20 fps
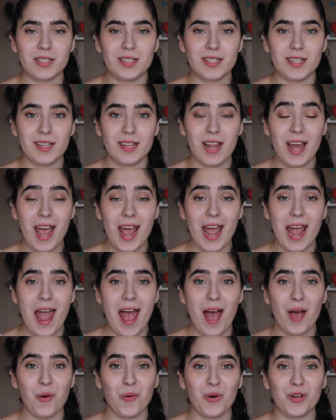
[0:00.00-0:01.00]
Today
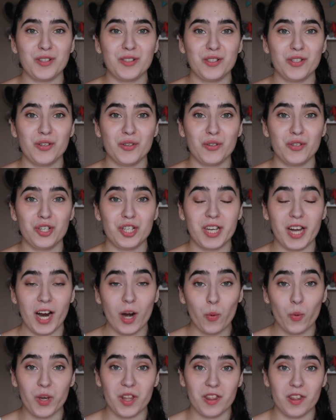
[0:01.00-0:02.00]
I want to
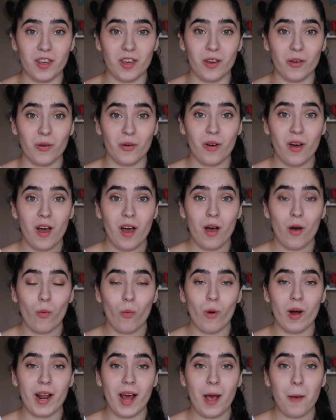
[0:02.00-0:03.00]
share with you
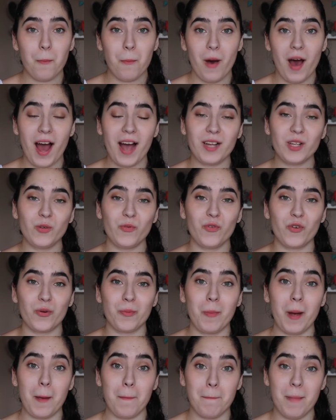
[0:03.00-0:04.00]
what I packed for
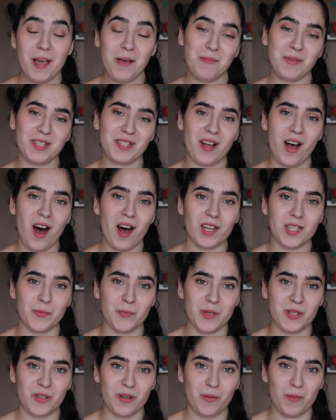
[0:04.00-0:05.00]
my baby's
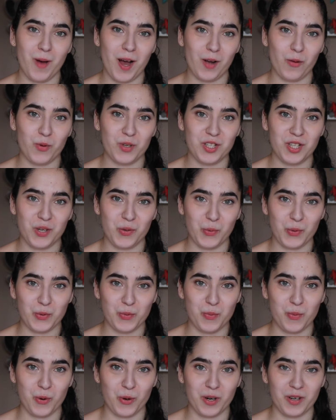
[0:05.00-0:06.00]
hospital bag when she was
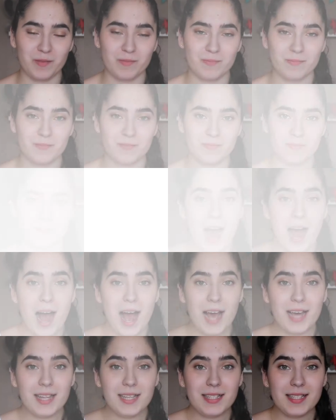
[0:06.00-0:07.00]
born.
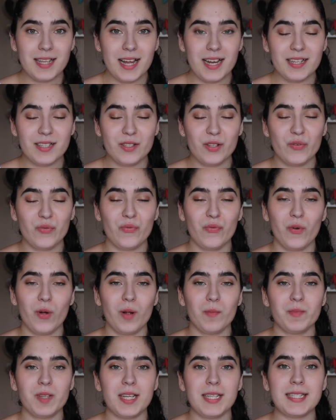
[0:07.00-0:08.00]
I decided to
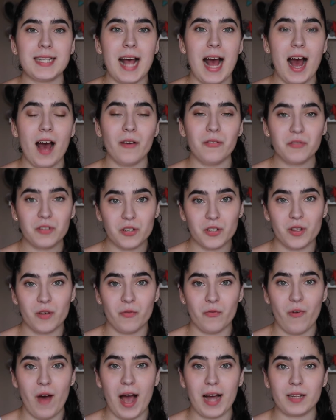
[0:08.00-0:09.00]
film this after the
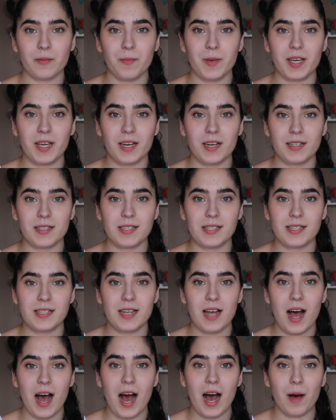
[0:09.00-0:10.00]
fact
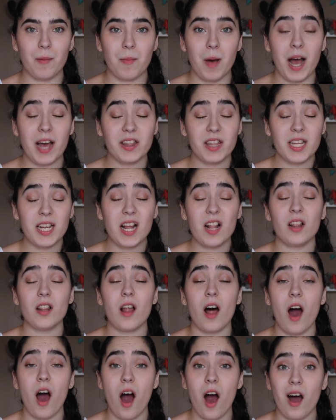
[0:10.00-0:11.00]
because I did a
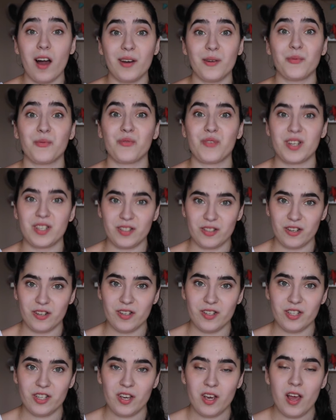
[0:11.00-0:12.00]
lot of
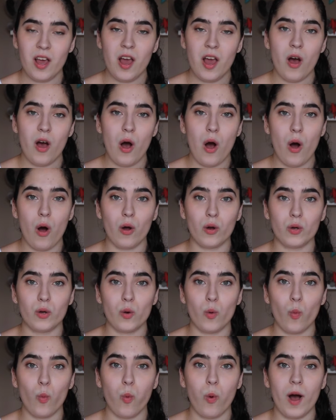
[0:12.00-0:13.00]
research on
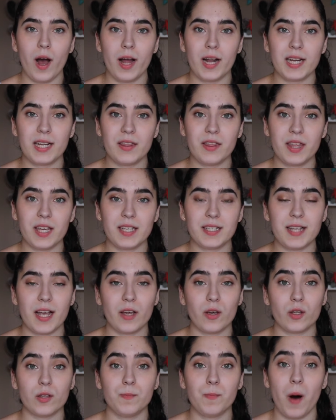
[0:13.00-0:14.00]
what things I
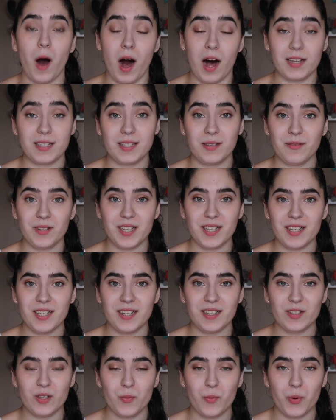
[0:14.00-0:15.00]
could possibly
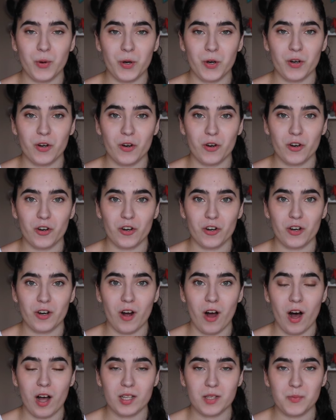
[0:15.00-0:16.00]
need to put in her
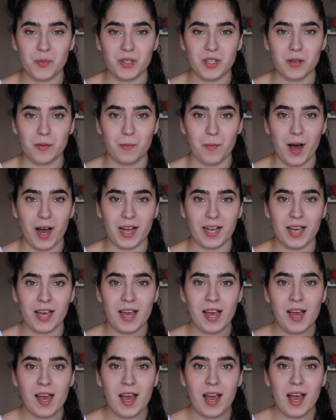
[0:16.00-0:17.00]
hospital bag,
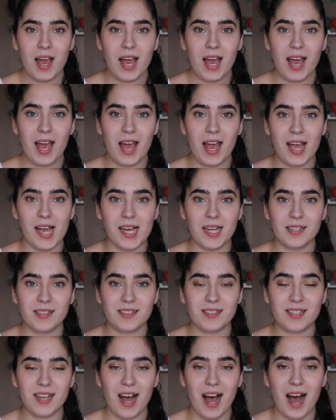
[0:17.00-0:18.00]

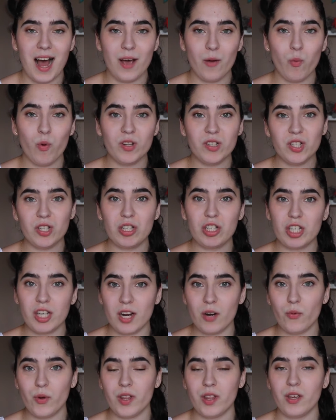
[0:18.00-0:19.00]
and I want to
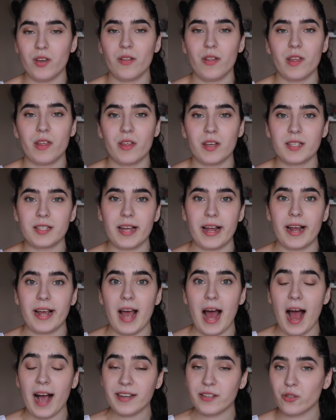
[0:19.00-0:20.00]
share with you the things that I
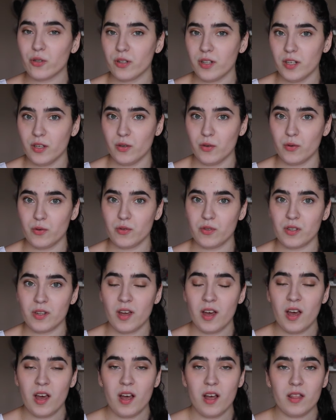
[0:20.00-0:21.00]
actually used,
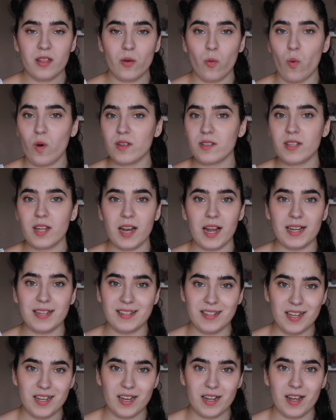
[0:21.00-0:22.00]
the ones that I
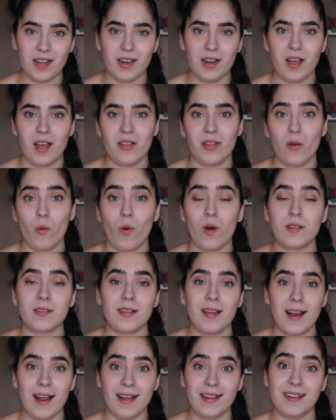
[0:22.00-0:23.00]
didn't, and the ones
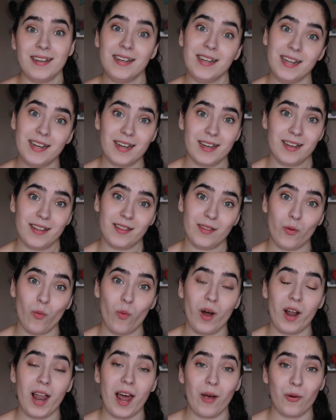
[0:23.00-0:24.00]
that I needed
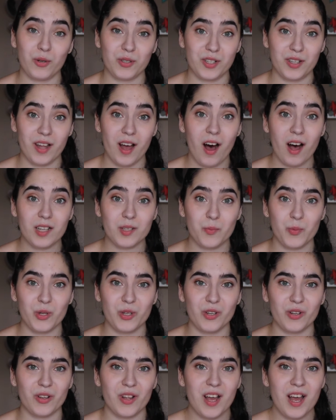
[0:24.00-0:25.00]
while I was in the
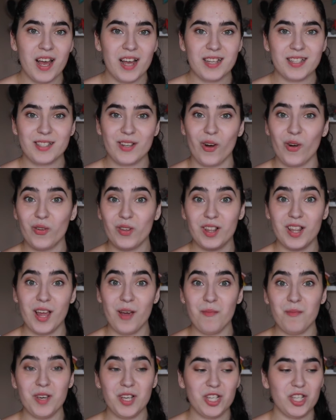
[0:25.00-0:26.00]
hospital. So
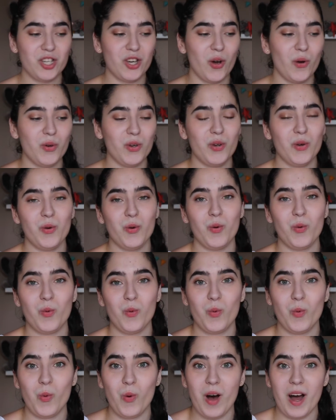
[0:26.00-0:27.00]
let me show you
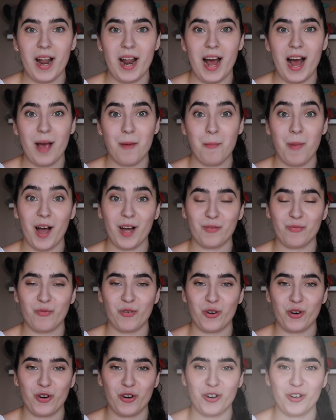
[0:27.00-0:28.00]
what I packed
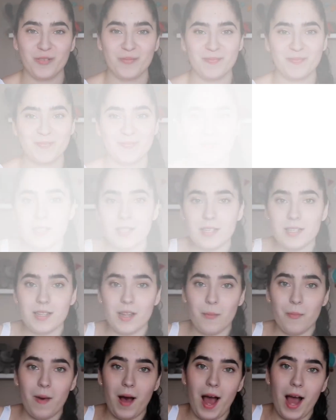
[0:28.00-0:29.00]
for her. This is
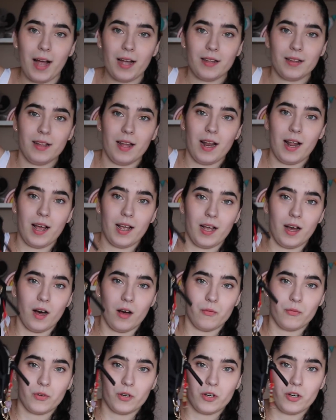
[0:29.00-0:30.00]
the bag that I
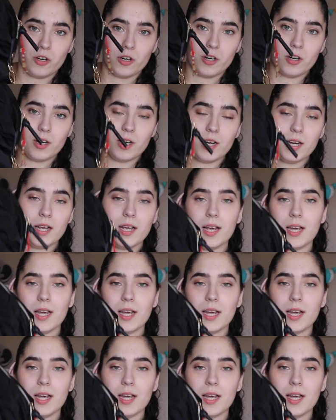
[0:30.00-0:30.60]
got for her.